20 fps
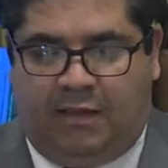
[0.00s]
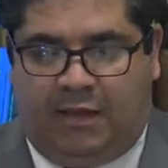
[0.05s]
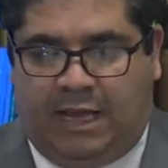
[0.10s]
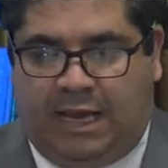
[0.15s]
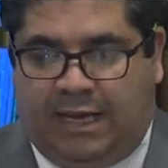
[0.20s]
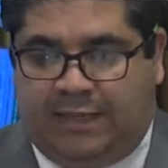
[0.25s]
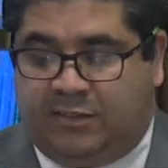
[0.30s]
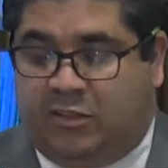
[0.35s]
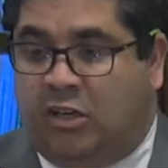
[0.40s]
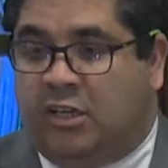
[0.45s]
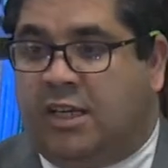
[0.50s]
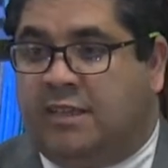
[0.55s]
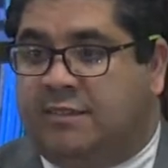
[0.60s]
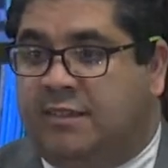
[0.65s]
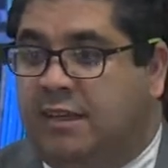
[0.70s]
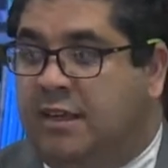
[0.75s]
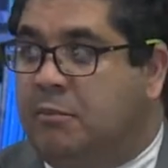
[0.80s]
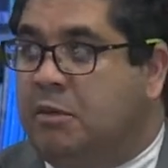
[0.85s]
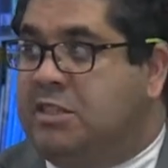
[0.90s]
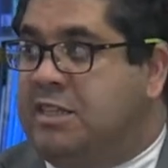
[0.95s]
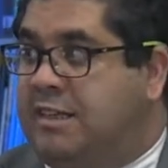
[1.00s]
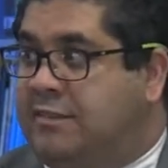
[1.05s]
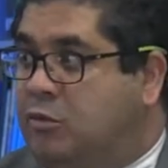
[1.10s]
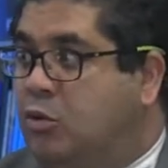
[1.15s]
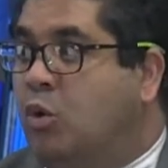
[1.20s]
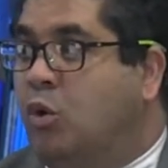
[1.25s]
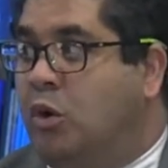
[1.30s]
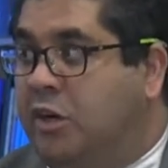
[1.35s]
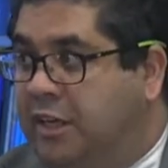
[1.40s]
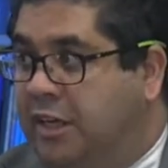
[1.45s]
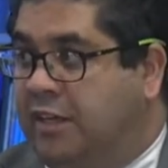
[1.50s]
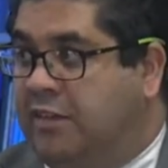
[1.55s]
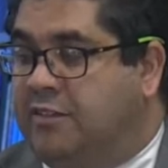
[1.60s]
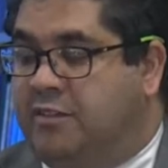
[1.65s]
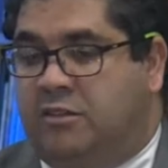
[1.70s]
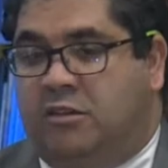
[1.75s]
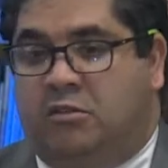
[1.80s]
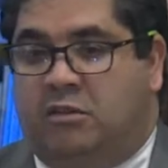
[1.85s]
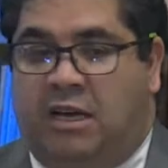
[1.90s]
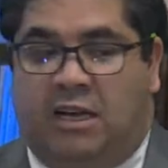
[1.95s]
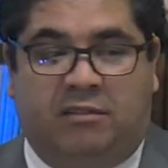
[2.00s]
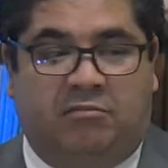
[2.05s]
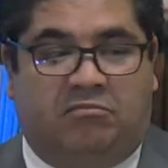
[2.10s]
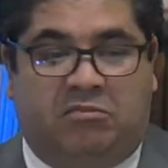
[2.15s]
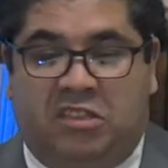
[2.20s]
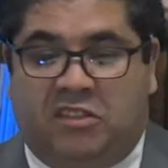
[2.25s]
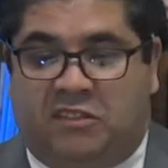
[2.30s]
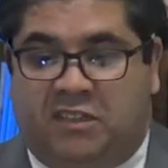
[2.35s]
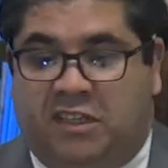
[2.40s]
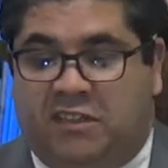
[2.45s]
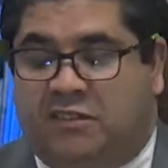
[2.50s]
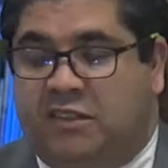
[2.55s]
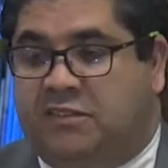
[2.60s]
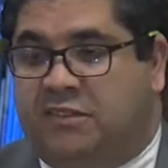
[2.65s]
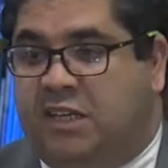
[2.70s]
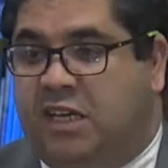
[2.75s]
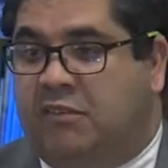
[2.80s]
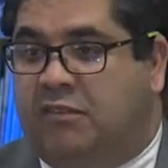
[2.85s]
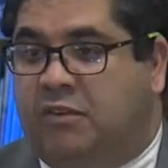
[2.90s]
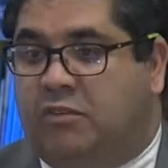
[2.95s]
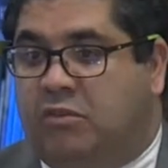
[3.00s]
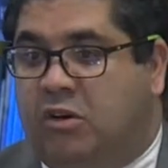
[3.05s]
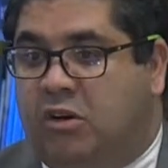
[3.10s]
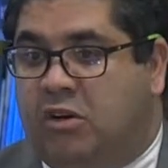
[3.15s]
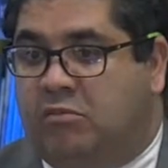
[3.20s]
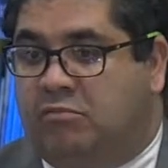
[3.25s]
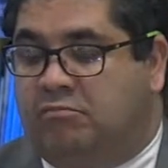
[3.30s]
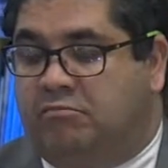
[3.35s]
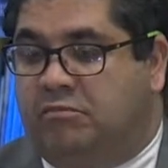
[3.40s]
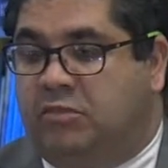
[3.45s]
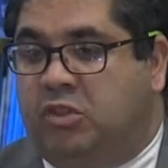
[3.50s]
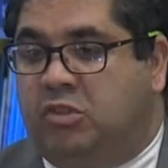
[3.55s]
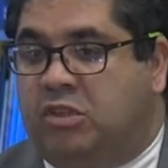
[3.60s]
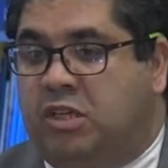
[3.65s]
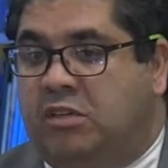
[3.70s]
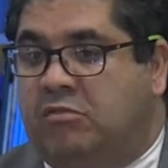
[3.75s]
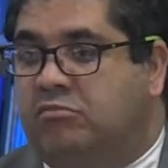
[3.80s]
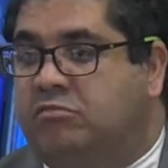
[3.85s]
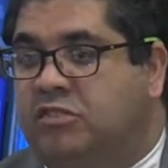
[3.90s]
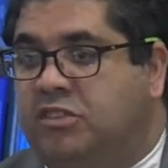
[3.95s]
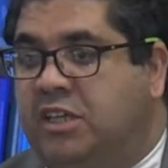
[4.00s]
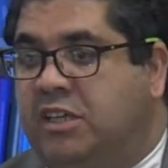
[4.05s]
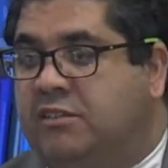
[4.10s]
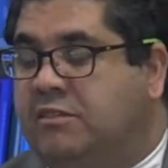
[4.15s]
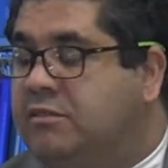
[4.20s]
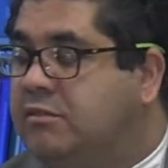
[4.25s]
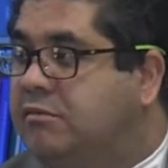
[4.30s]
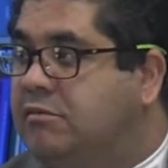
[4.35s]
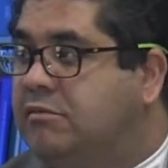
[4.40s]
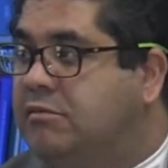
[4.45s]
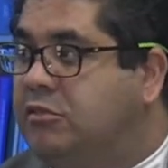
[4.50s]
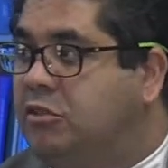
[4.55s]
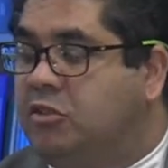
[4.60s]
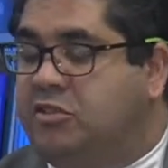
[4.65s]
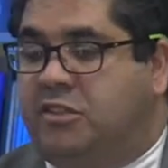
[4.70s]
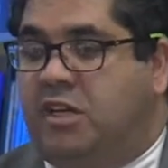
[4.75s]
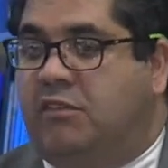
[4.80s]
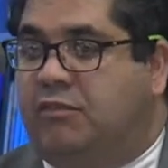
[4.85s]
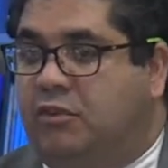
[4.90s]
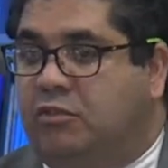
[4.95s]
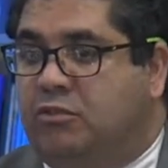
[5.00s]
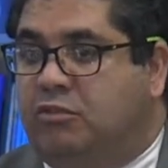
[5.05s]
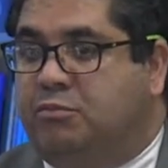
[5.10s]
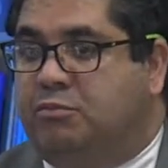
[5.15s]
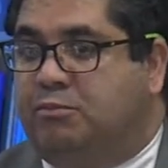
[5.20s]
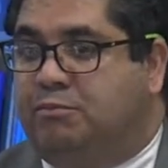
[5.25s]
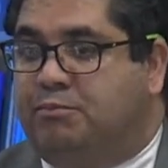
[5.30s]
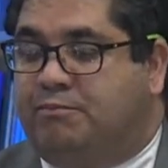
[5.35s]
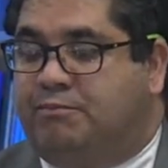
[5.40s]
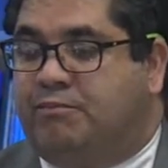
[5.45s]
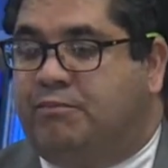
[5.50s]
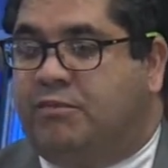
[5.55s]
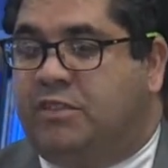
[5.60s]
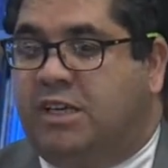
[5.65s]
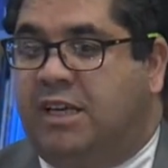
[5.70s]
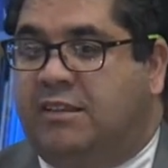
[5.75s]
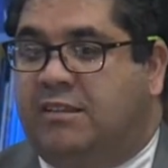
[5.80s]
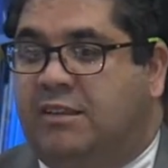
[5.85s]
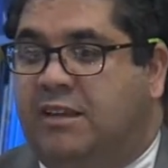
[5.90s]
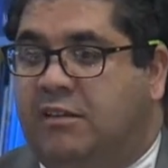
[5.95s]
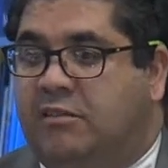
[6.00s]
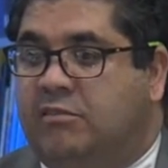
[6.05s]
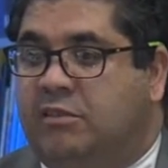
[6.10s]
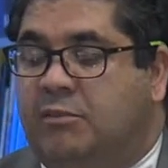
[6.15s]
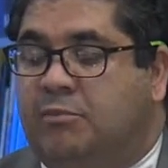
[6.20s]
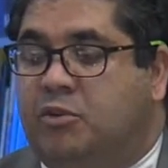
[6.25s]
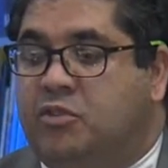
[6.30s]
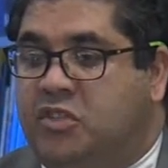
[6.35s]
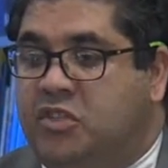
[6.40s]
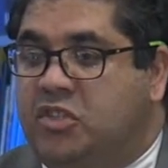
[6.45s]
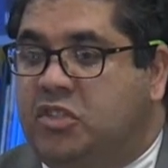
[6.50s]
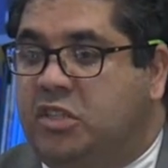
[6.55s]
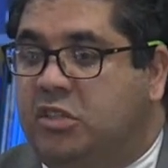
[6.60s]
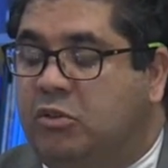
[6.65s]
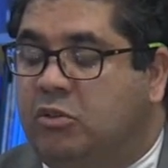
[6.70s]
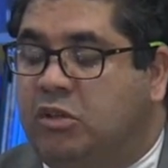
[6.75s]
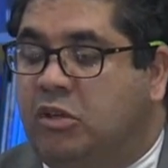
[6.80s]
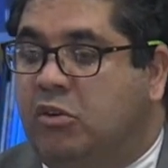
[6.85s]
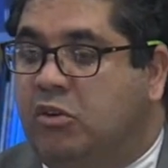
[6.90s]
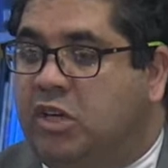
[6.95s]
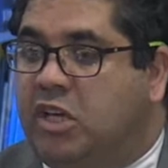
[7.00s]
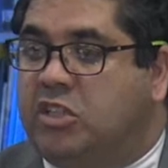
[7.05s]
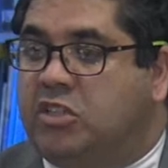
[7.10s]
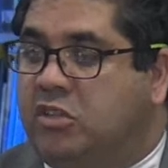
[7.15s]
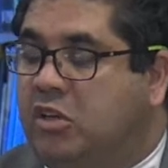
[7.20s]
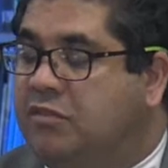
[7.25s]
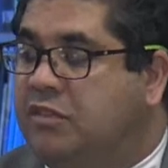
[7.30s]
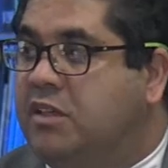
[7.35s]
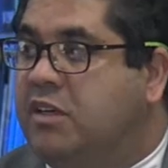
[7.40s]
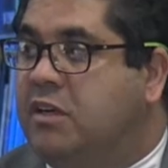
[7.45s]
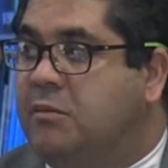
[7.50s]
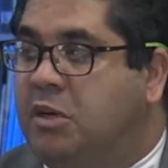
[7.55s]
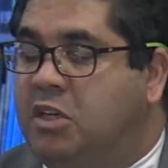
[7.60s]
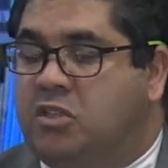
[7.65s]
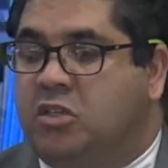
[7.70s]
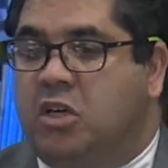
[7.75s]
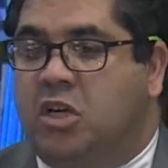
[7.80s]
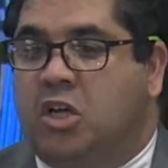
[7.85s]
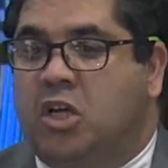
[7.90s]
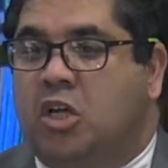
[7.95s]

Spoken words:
As long as the image has coordinates. So, and these days the cell phone, or you can set your cell phone to get the position or the location of the image.